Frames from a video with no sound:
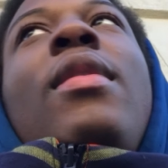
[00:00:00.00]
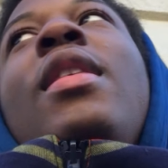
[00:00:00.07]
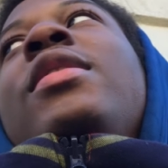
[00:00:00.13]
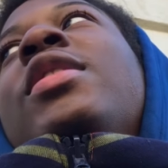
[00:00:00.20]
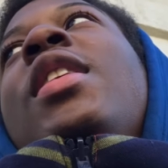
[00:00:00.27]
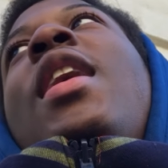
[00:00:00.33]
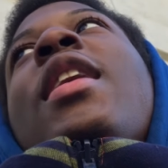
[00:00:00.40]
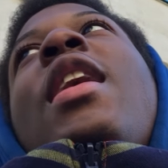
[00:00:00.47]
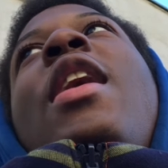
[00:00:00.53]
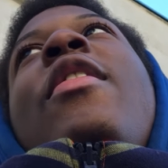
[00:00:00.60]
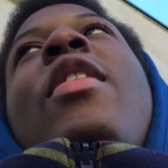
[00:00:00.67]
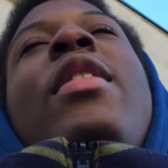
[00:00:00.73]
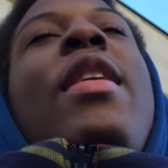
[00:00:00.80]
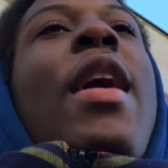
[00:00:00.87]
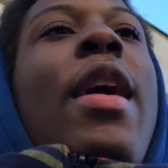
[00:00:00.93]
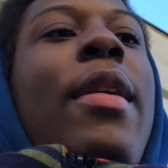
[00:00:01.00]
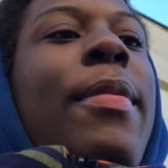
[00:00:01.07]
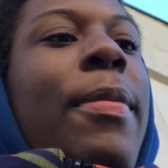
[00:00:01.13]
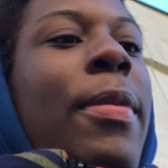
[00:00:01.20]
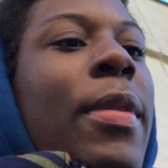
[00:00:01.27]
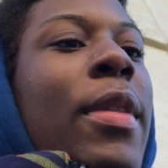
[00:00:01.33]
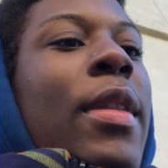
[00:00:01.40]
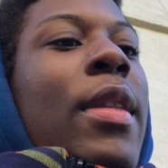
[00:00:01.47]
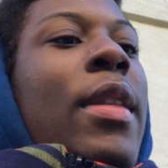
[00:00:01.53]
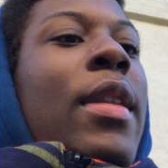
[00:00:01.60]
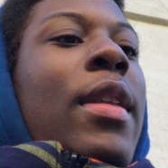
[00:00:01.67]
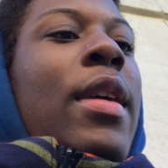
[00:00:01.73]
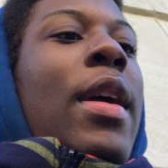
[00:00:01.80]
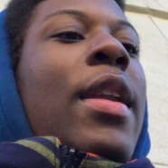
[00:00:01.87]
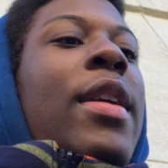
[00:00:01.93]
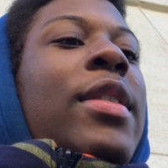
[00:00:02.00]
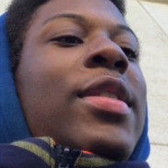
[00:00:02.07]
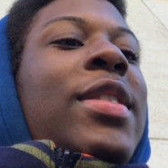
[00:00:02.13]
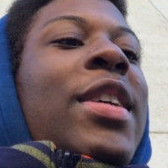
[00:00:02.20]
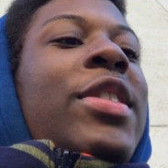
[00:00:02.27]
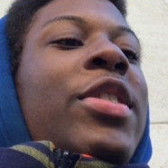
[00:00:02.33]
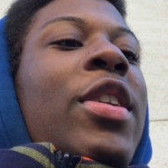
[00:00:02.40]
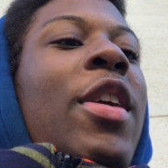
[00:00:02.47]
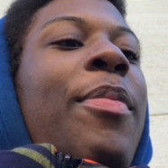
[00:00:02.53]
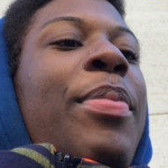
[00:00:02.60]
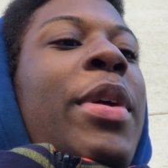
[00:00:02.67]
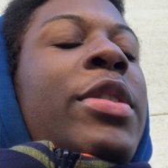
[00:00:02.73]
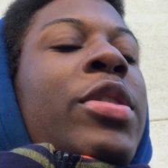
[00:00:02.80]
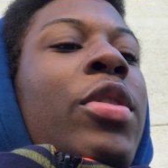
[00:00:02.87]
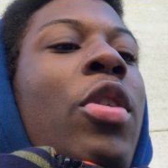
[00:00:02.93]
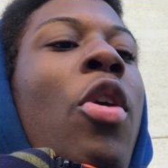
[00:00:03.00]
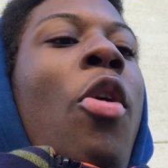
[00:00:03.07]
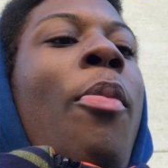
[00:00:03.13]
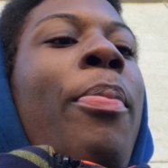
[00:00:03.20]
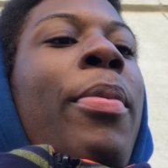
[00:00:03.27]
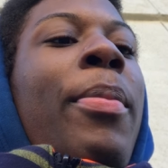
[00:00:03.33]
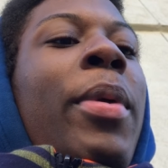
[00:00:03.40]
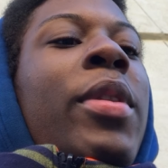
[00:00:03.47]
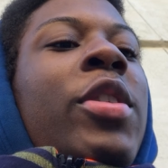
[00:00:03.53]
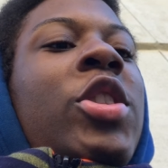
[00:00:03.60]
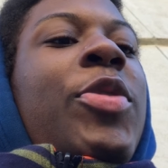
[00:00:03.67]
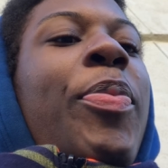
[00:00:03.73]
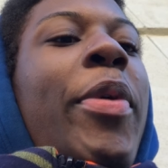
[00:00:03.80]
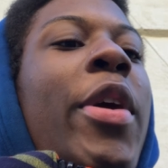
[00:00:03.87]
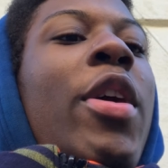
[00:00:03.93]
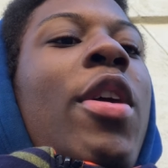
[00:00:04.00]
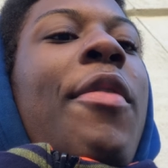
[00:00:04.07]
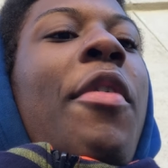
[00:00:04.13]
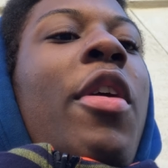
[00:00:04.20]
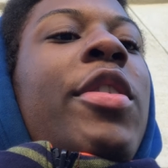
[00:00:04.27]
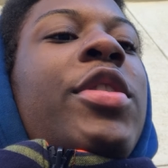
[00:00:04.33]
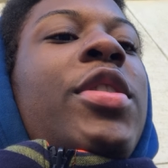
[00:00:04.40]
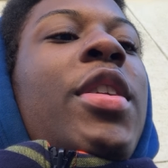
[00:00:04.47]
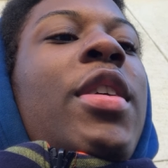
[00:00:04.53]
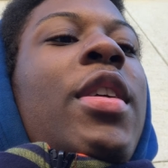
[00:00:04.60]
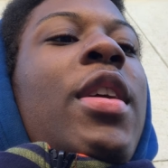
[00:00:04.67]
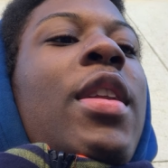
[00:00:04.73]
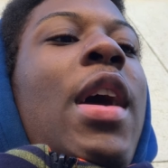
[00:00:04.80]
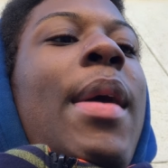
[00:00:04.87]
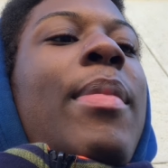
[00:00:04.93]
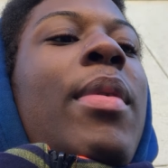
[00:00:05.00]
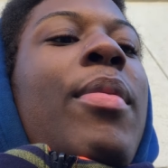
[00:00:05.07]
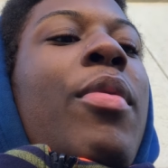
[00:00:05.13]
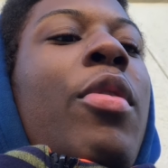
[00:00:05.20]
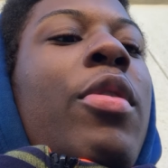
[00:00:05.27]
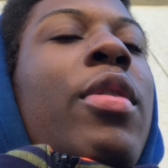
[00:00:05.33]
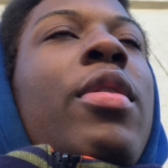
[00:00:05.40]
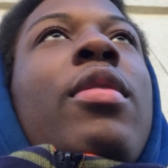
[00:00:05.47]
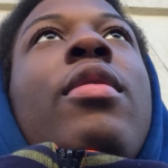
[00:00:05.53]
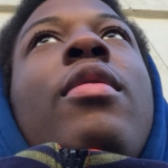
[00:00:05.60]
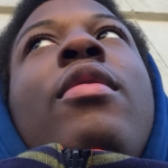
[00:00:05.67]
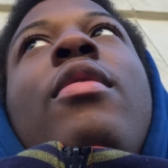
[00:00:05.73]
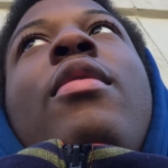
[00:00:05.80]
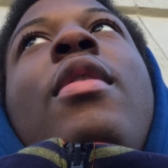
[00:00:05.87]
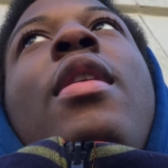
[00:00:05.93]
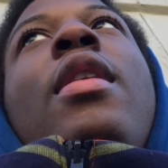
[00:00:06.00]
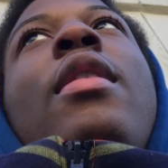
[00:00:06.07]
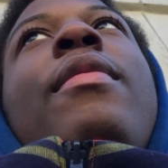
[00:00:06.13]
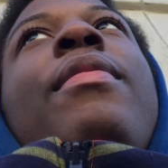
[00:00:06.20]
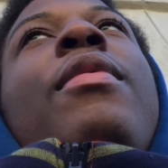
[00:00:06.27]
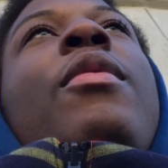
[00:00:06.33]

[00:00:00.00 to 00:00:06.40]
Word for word: So, like, I read that. In a season of peace and hope, but the spirit of our city cannot be broken, right?